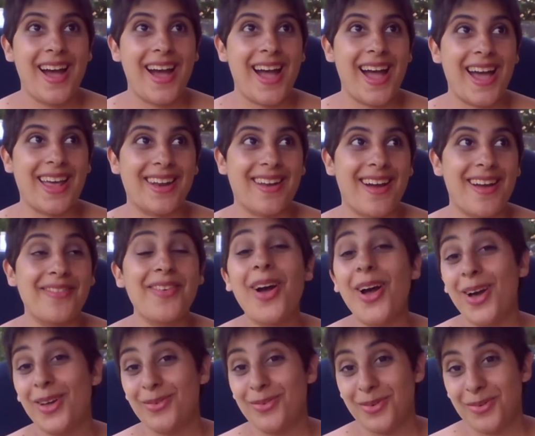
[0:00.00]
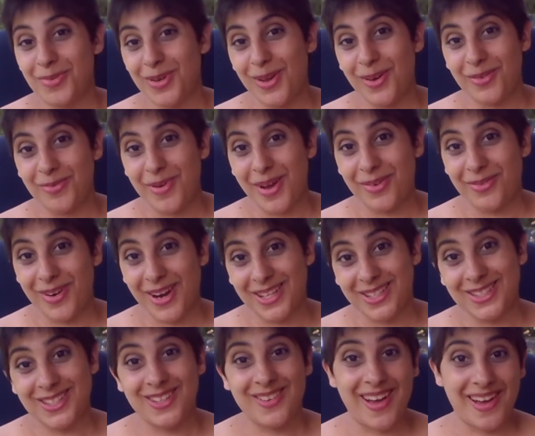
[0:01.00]
I've heard from a lot of my
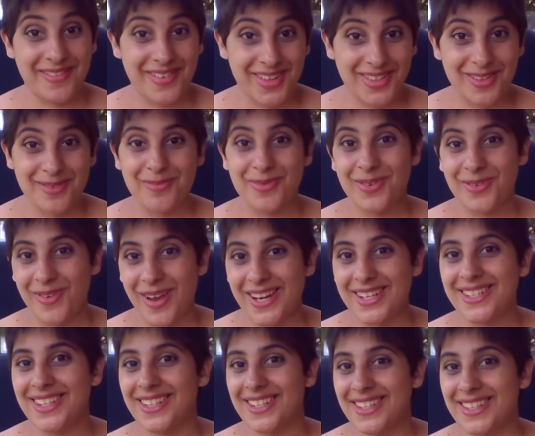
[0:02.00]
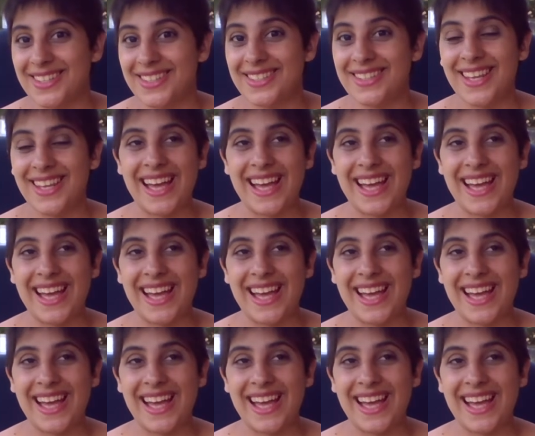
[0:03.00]
friends who have other professions